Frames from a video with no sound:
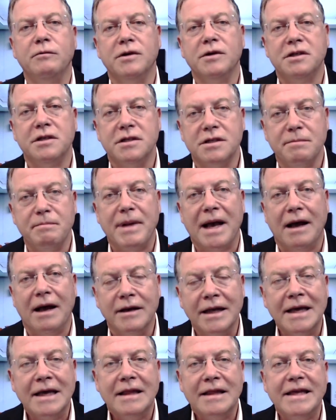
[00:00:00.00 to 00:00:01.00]
which is
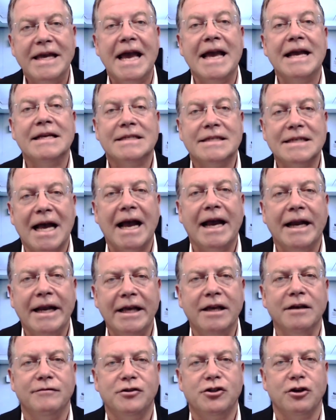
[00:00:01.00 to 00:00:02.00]
about the
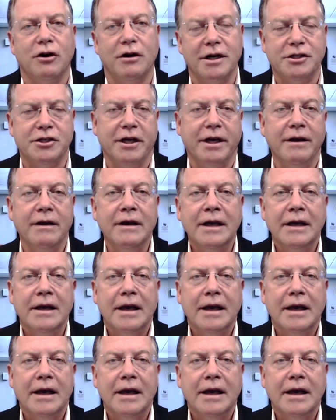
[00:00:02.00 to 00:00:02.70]
anxiety of charging.